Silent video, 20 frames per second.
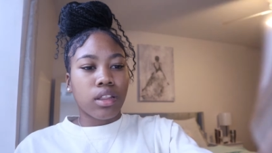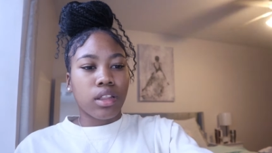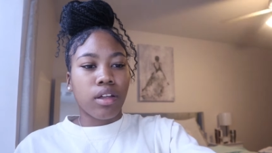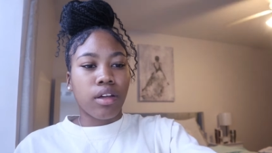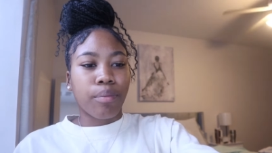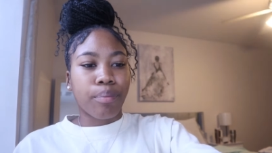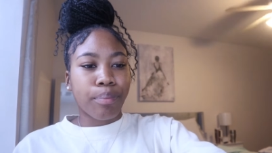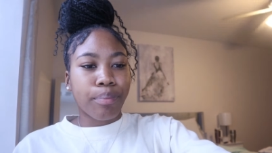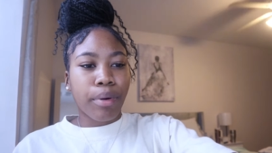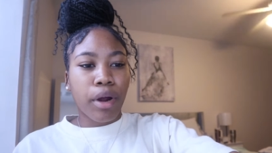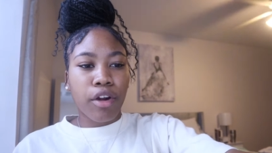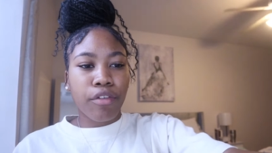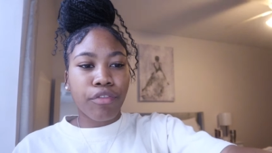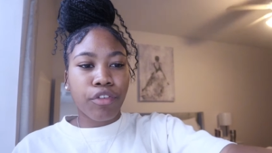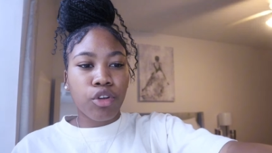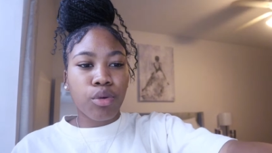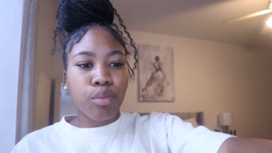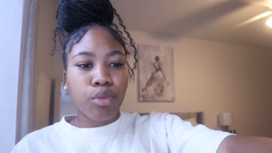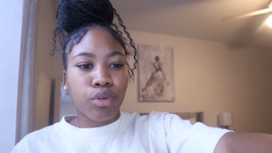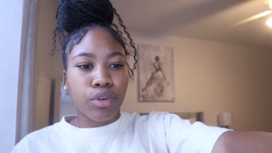the
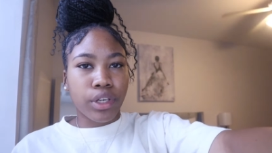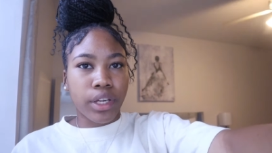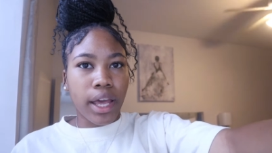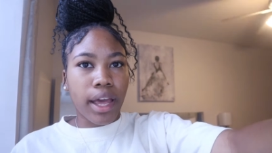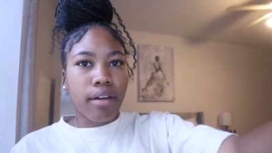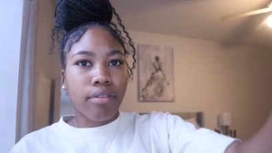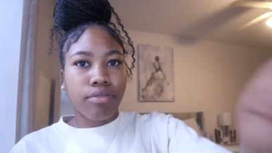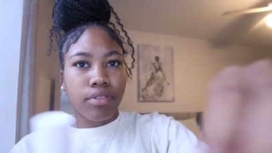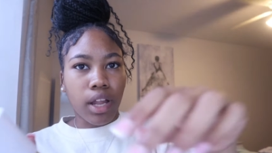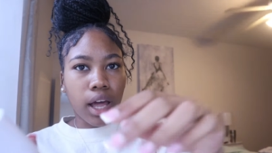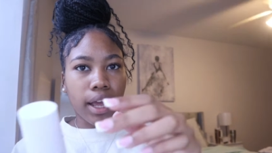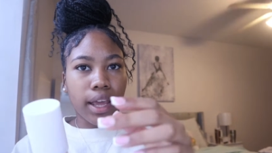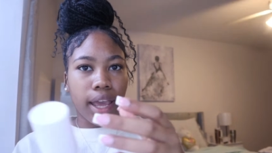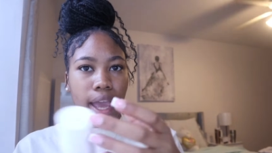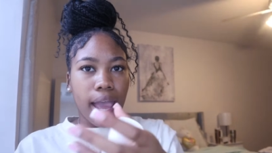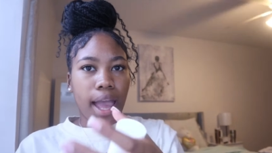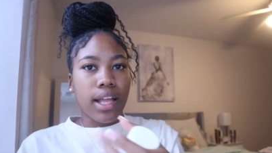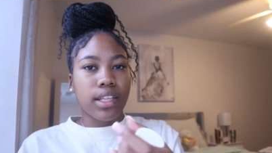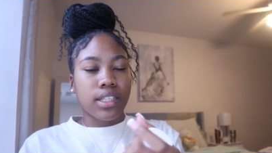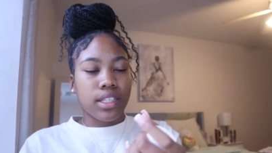perfume will def like
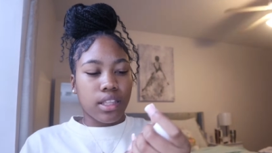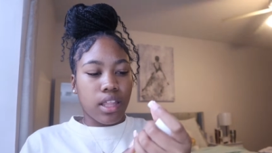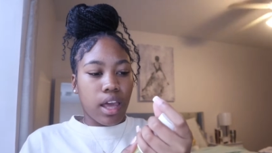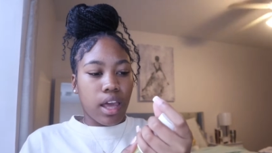add to